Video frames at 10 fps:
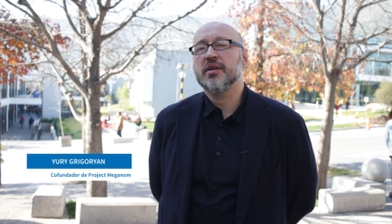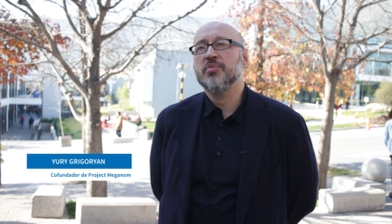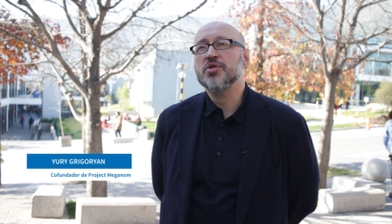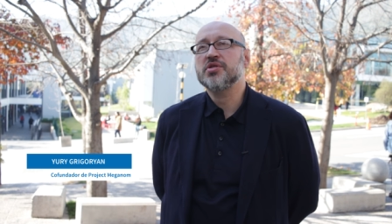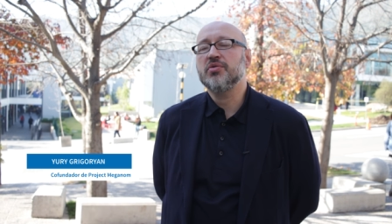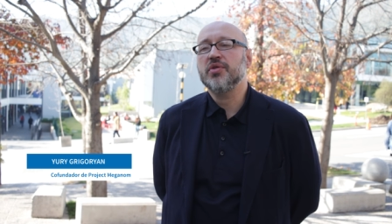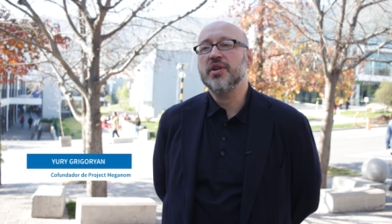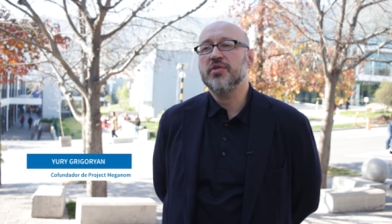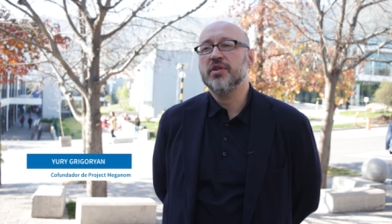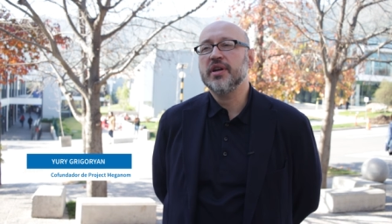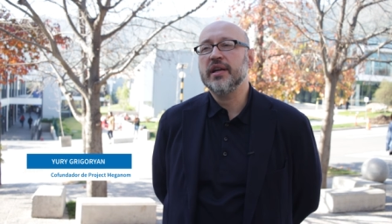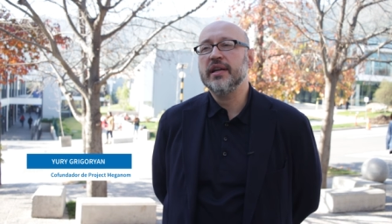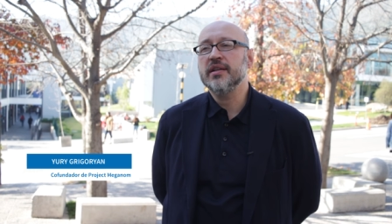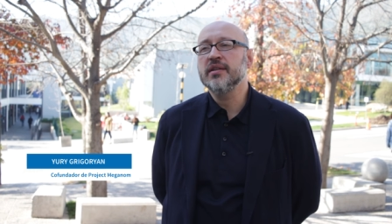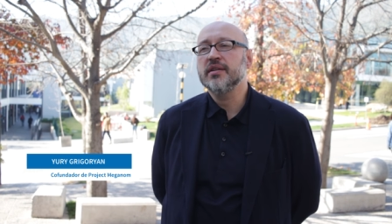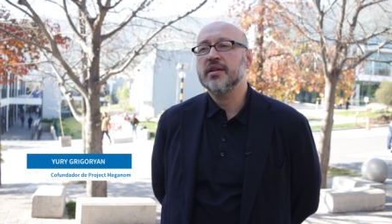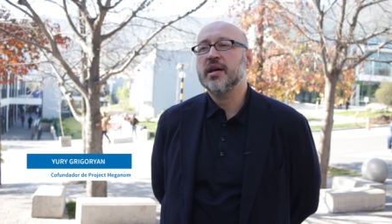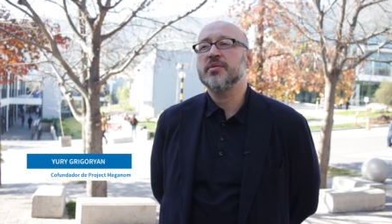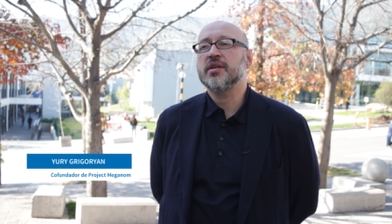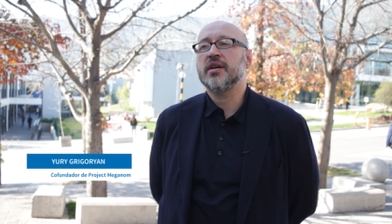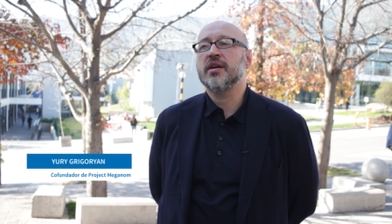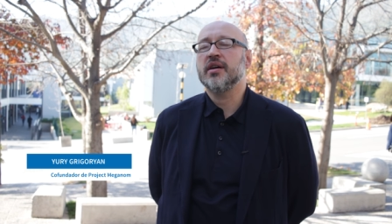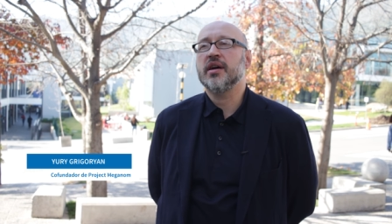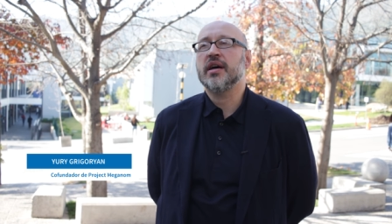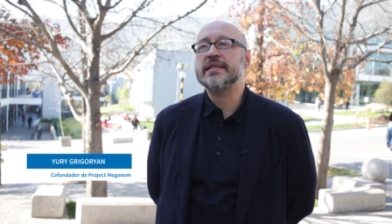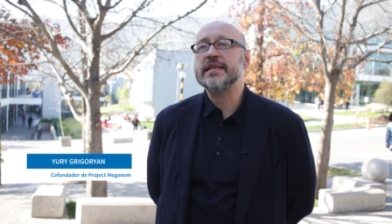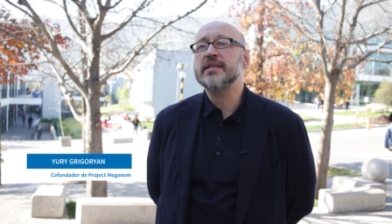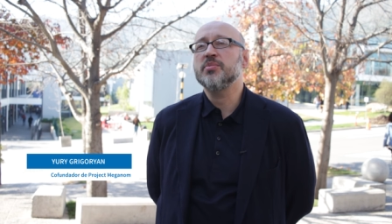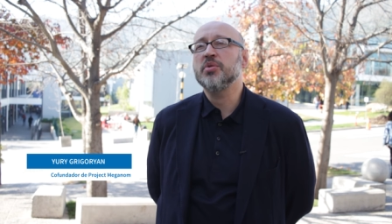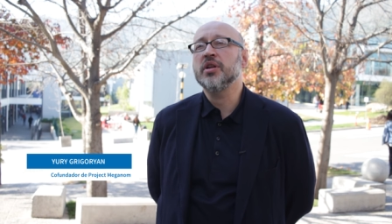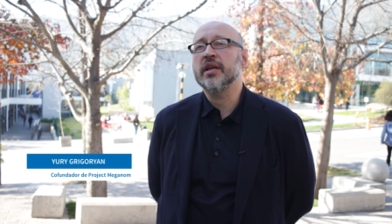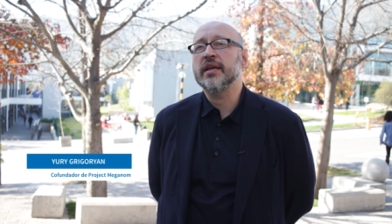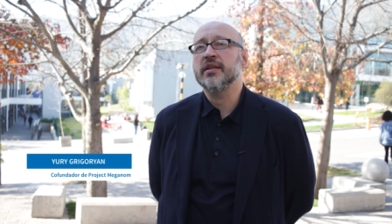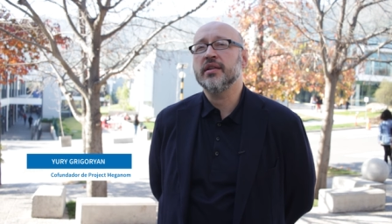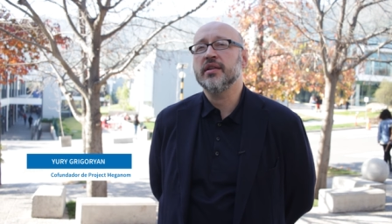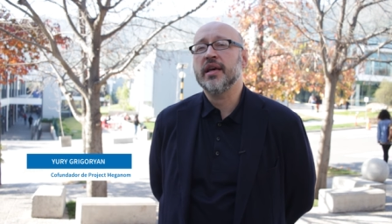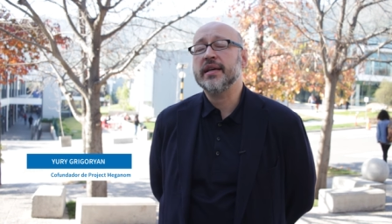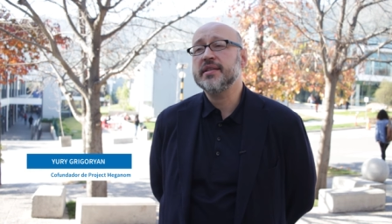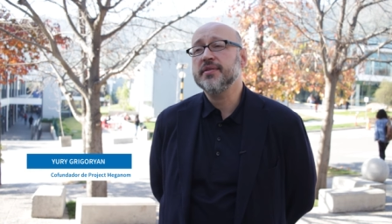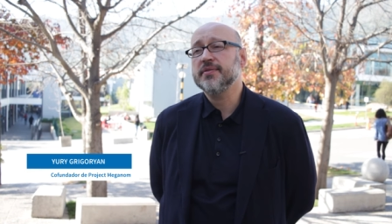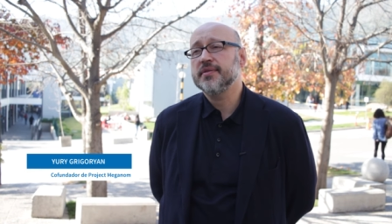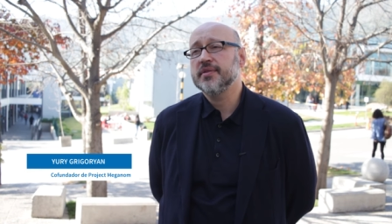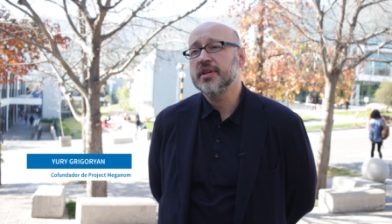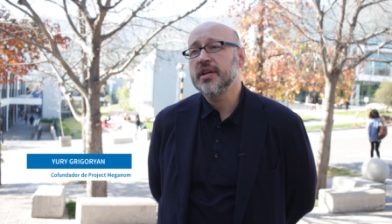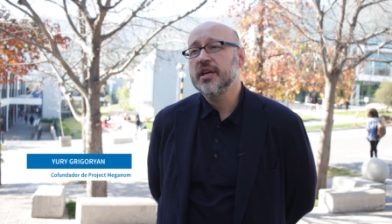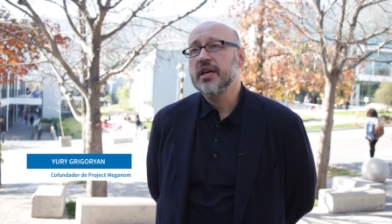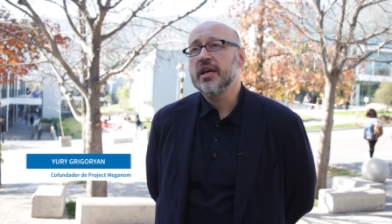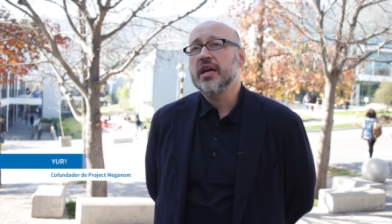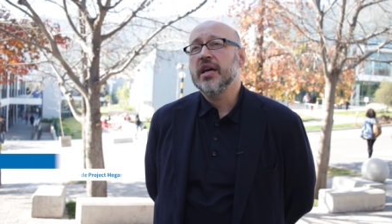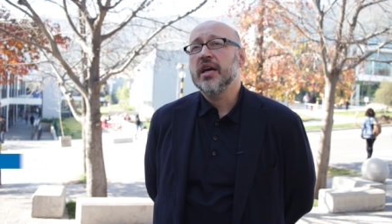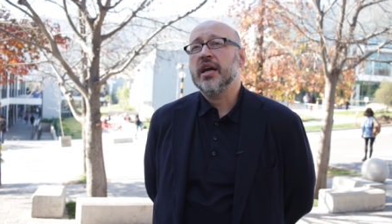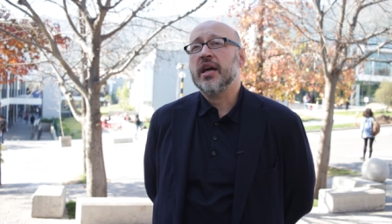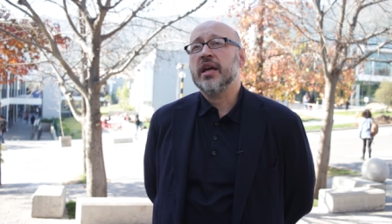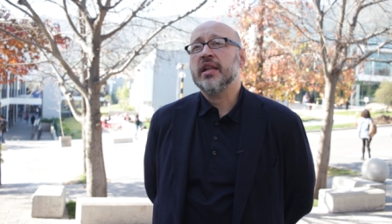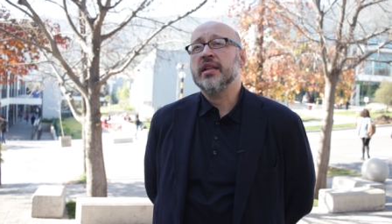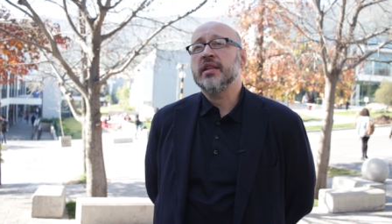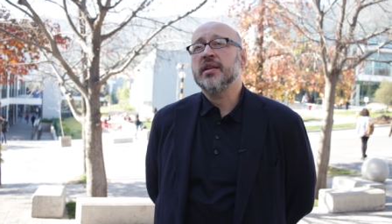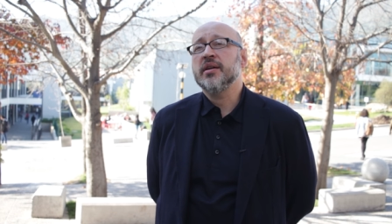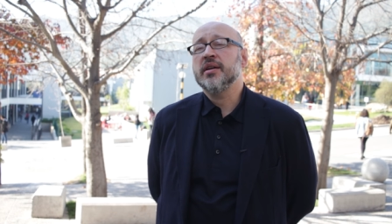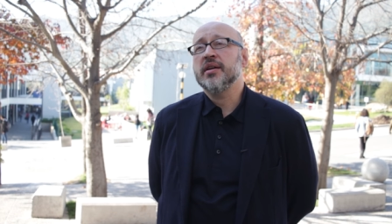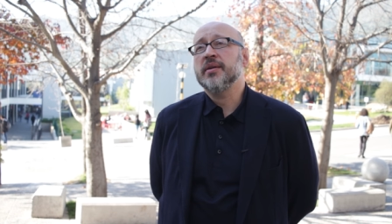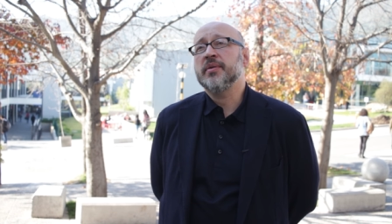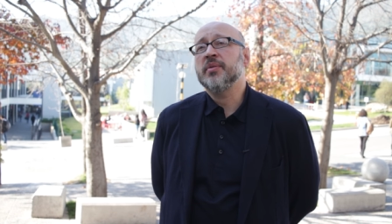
uh, Moscow River clean, uh, accessible and active. And the